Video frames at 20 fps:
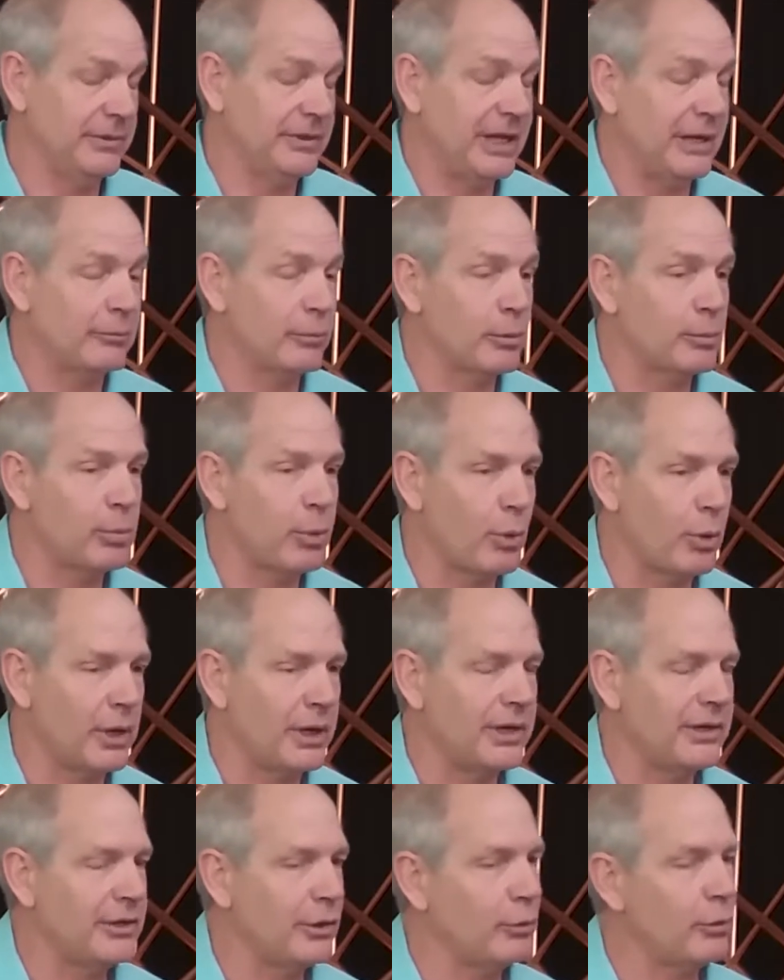the time we're
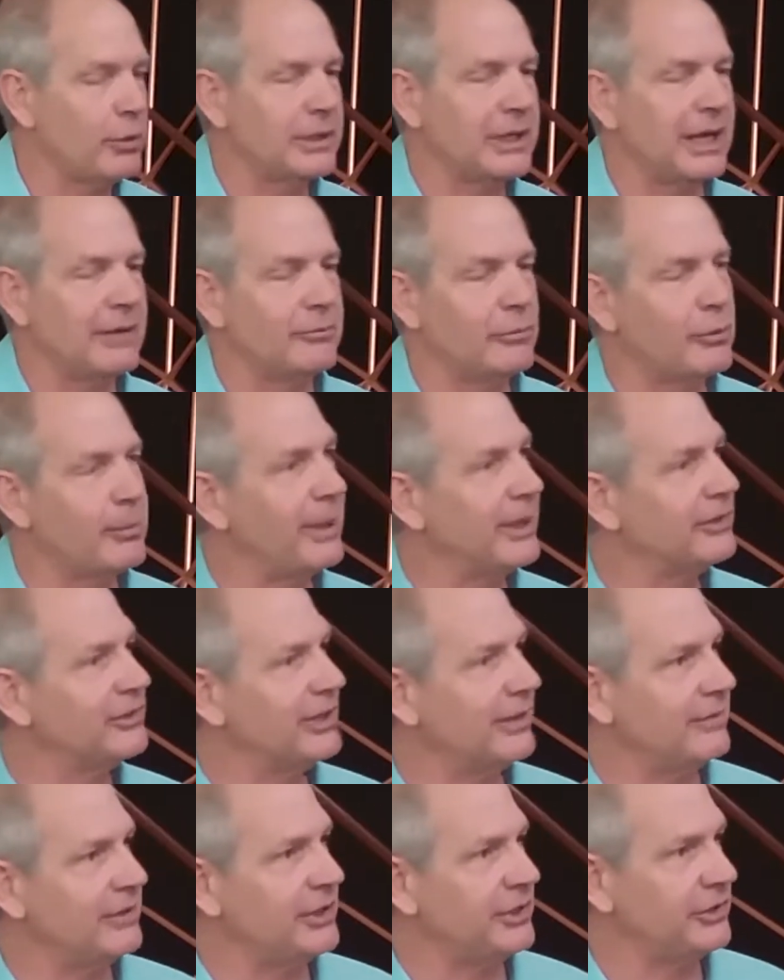born until the time we're about
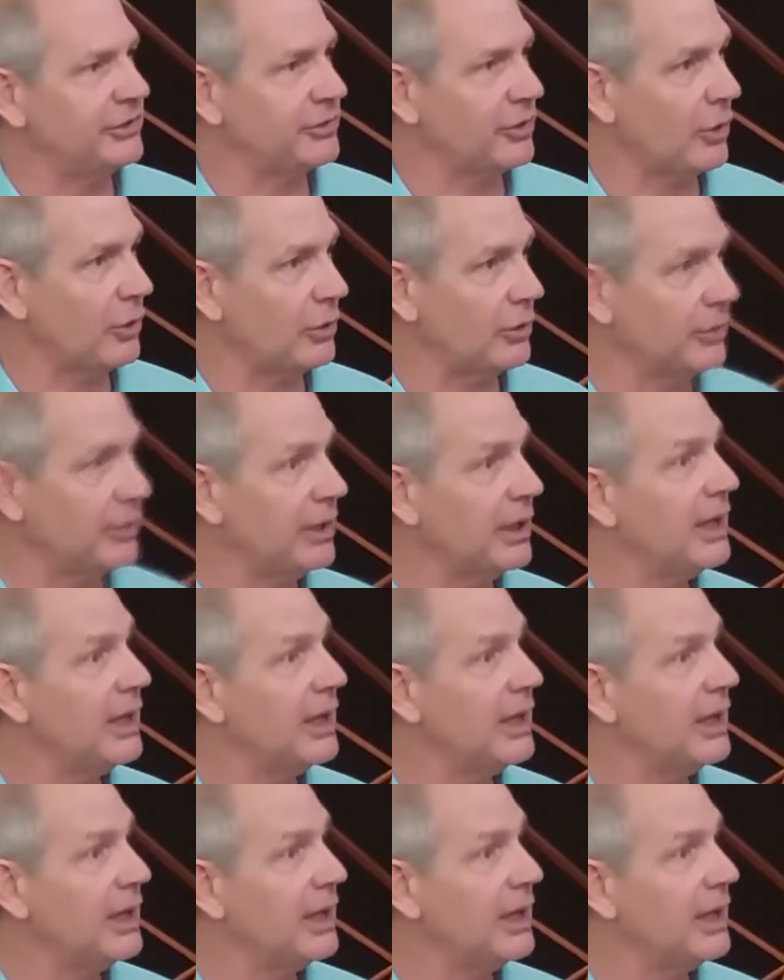7 years old.